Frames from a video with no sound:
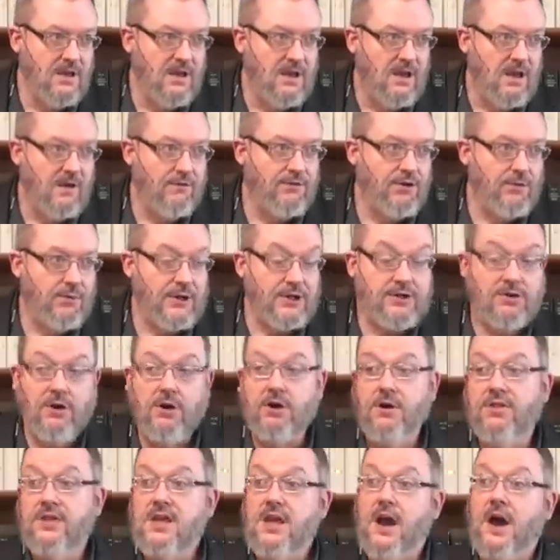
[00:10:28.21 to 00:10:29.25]
of the
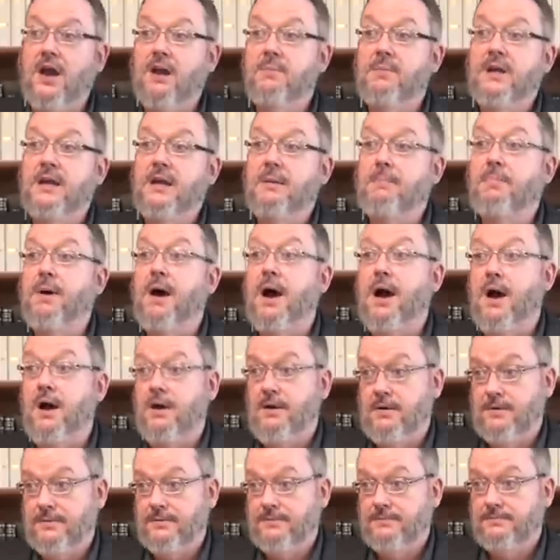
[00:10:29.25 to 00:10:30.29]
return of the Ottoman
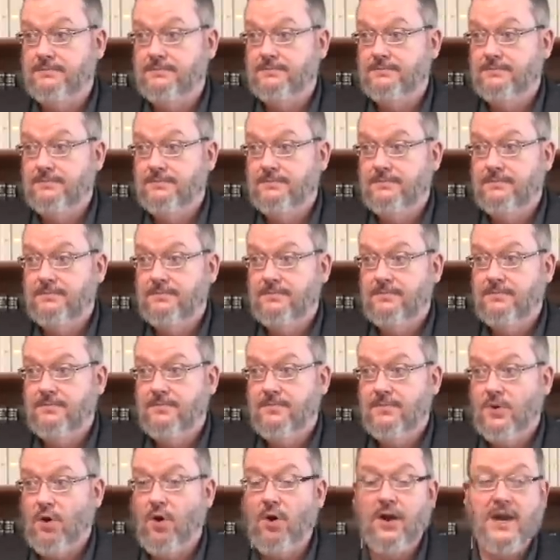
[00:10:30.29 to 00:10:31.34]
Empire
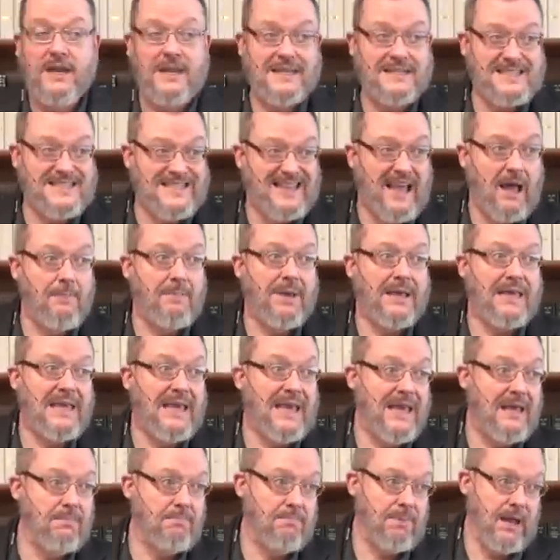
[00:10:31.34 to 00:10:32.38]
or an Islamic
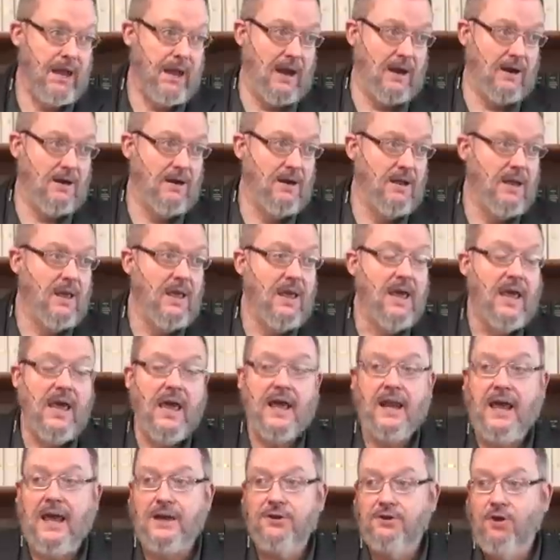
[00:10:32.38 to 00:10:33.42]
empire.
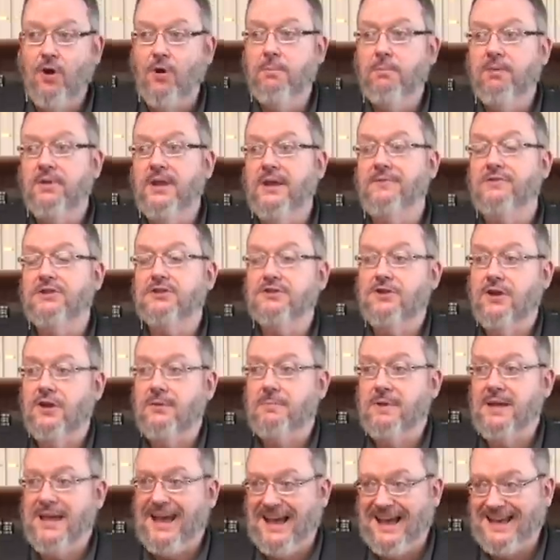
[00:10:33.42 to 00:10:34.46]
And I don't believe it's going to
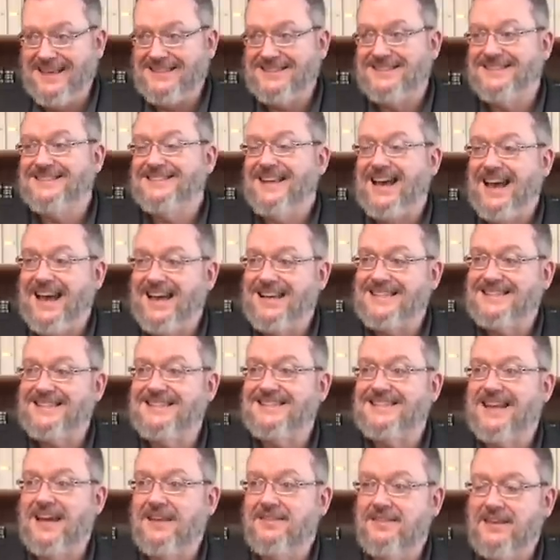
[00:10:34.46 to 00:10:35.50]
be ISIS.
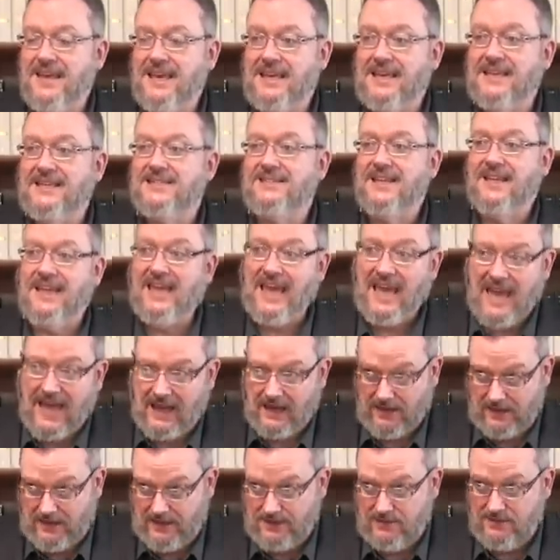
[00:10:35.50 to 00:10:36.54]
ISIS, I think, is a
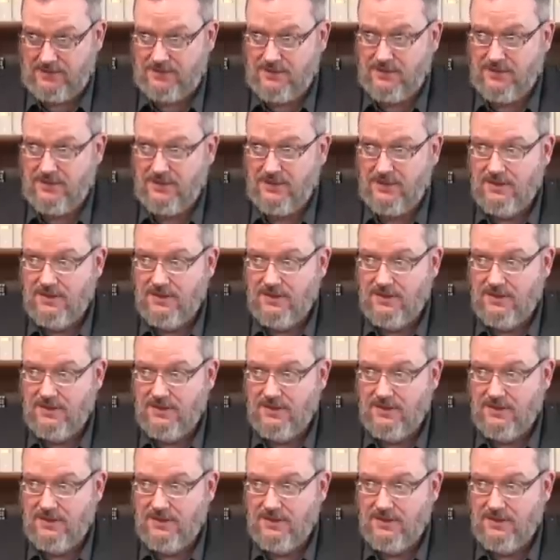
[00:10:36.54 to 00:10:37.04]
catalyst